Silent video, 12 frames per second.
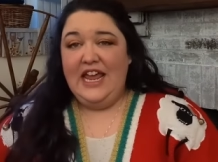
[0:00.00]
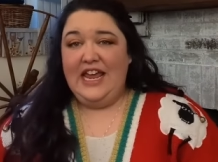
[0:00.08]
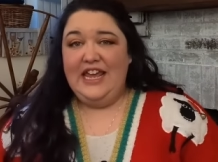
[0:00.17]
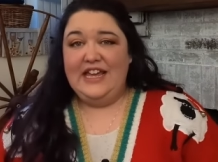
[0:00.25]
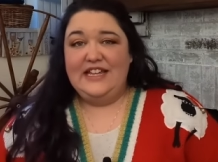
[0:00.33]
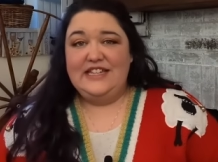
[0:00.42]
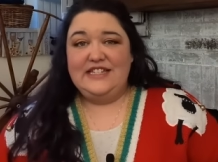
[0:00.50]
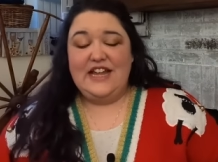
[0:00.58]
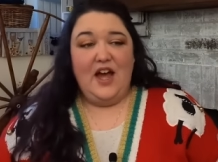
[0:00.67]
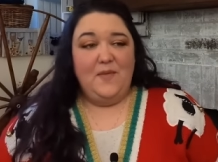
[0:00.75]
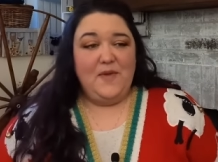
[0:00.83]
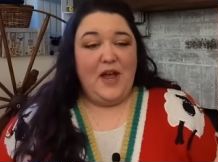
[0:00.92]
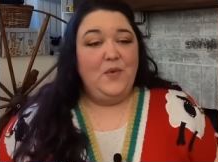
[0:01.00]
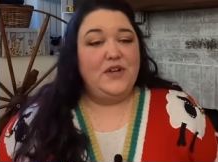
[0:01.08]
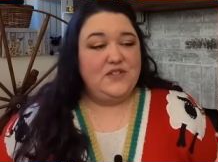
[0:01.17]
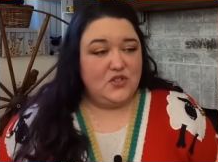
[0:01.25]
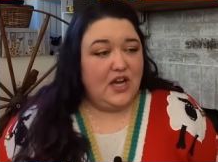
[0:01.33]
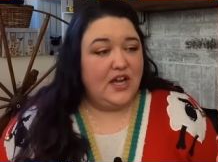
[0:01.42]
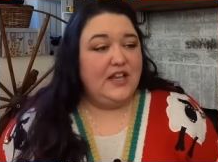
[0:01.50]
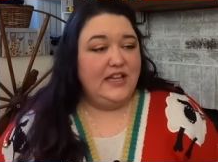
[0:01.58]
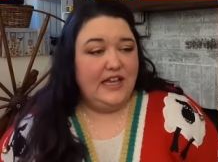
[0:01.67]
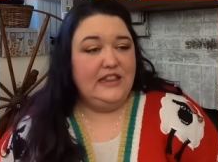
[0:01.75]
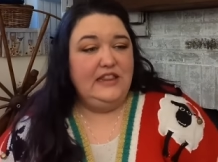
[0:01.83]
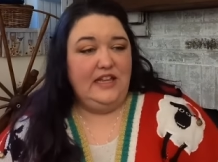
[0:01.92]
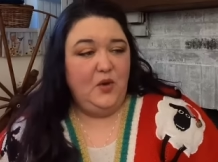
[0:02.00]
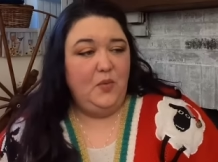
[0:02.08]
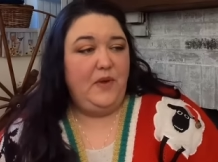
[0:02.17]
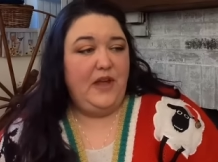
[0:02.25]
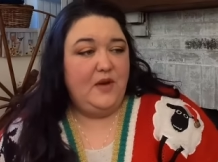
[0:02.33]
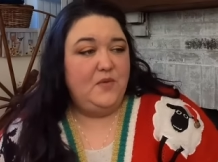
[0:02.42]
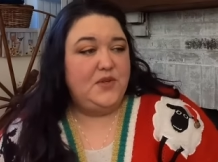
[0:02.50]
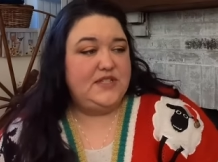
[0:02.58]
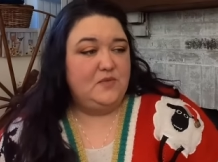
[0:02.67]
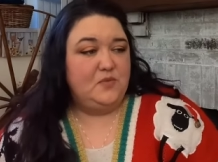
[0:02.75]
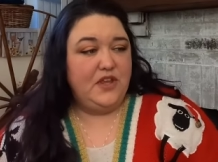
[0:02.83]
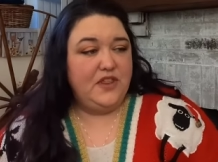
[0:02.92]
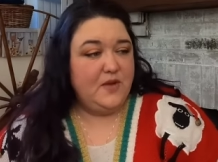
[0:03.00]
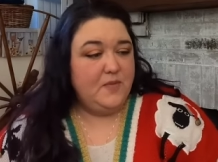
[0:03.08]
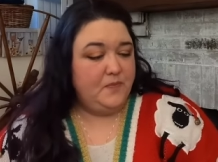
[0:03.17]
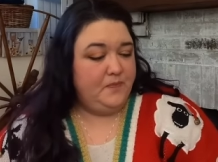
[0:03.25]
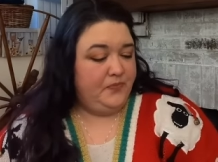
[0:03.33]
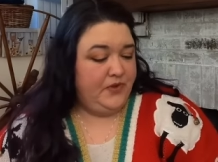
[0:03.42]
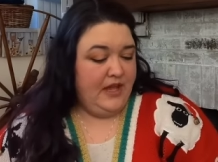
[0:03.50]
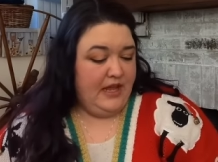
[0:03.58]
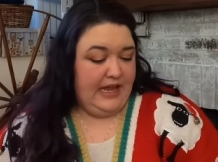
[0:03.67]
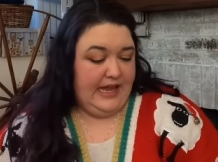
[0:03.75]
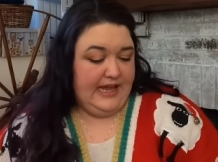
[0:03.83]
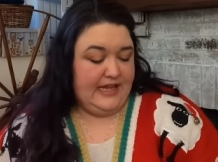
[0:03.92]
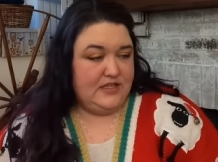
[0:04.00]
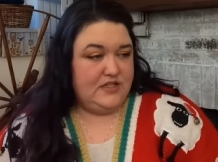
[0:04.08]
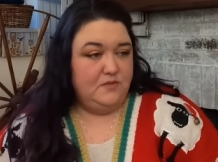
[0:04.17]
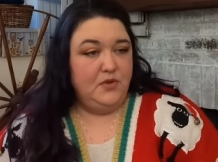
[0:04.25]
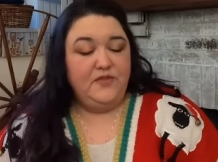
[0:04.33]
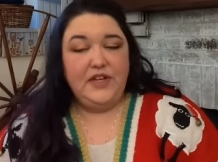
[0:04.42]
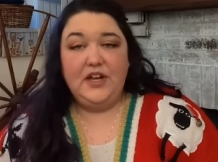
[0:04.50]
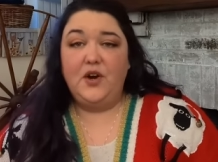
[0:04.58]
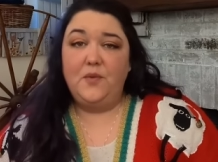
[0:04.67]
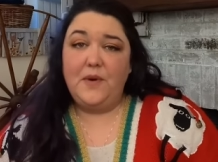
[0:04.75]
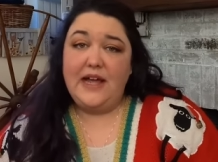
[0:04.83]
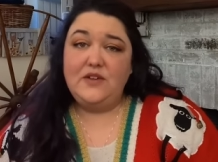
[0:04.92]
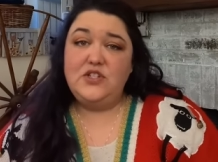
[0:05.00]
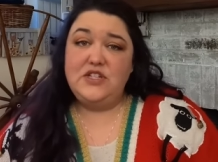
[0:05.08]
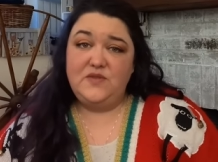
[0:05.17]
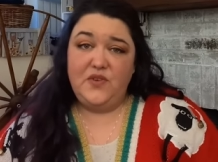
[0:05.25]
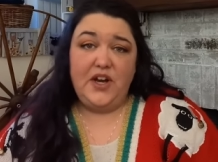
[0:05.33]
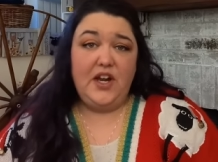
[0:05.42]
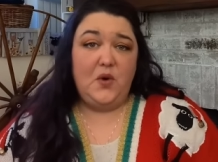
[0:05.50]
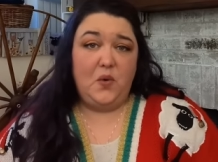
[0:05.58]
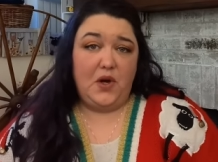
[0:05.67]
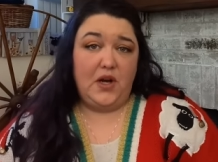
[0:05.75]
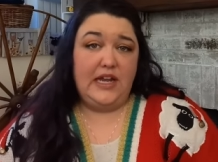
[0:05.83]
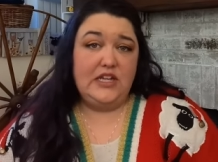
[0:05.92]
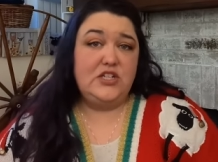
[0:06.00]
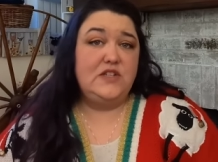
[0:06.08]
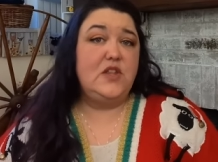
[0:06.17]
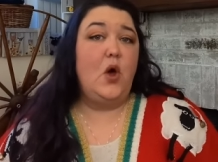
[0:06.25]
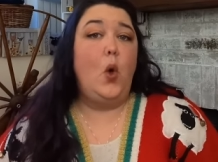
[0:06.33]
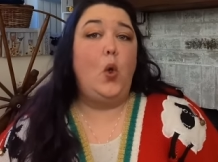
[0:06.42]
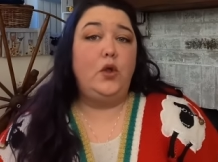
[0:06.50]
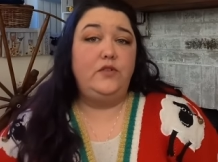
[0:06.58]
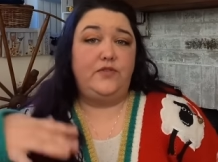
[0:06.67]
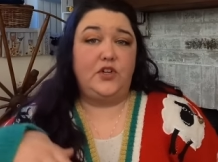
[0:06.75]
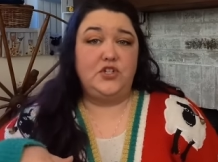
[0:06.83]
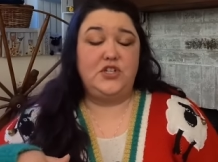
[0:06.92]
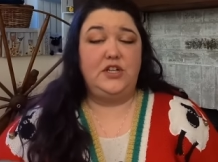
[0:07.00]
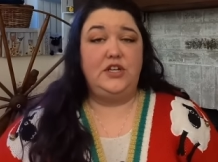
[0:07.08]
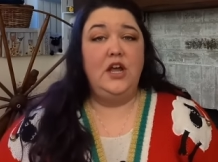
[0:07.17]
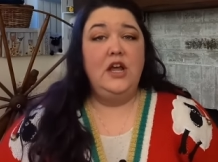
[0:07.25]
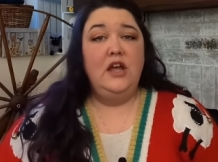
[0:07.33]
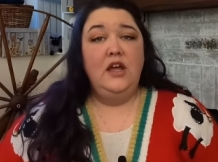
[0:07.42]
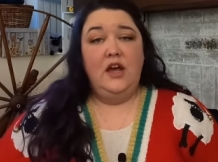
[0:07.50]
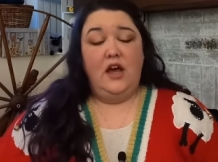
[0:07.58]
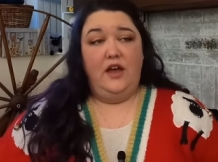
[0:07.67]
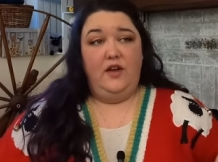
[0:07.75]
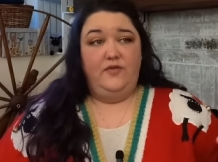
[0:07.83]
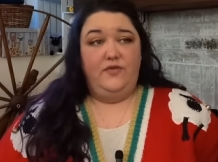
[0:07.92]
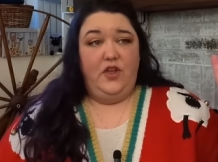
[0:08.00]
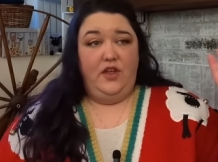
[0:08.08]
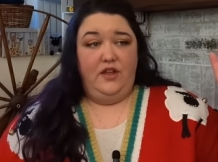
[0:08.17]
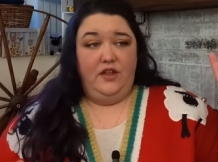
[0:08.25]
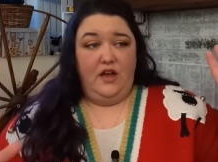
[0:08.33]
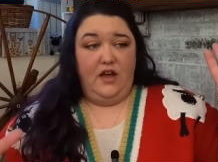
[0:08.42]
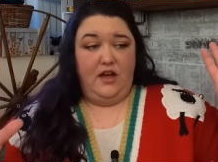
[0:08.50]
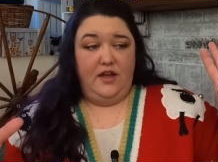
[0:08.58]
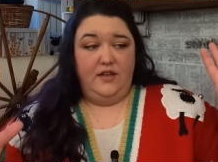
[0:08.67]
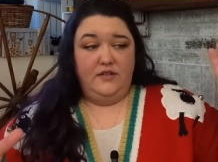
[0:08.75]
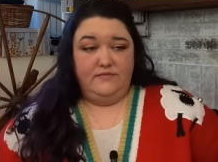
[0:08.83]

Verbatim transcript: And um, I was struggling a little bit with some rhythm and moving her around. She's very quirky. She's the old version of the uh,